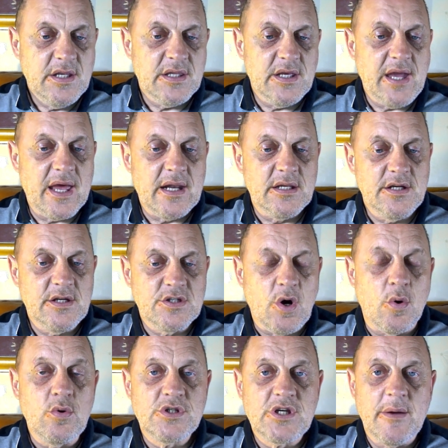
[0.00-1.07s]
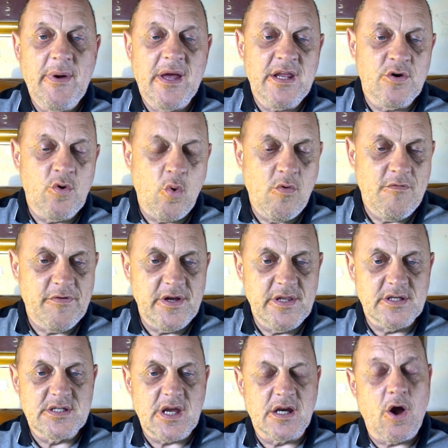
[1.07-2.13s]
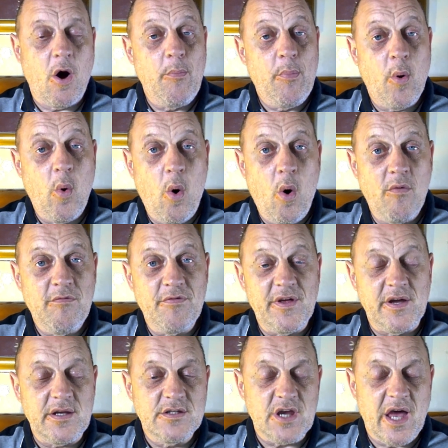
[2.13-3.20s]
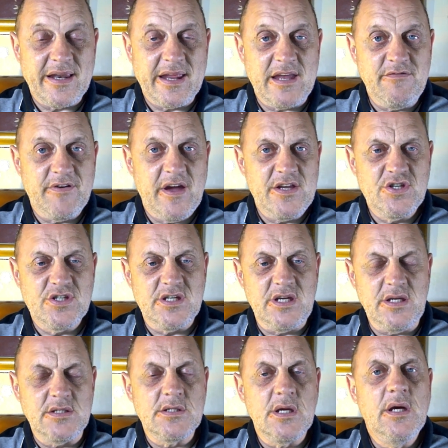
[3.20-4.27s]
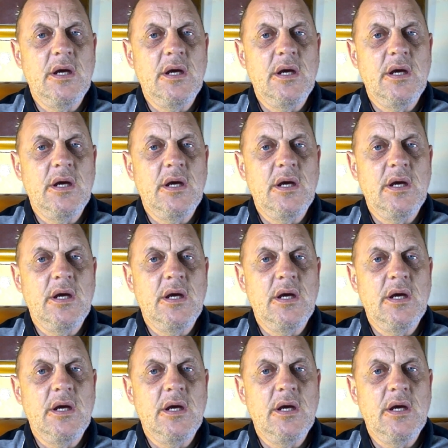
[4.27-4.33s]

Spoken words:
early results come in, and hopefully there's a couple of the sort of knife edge seats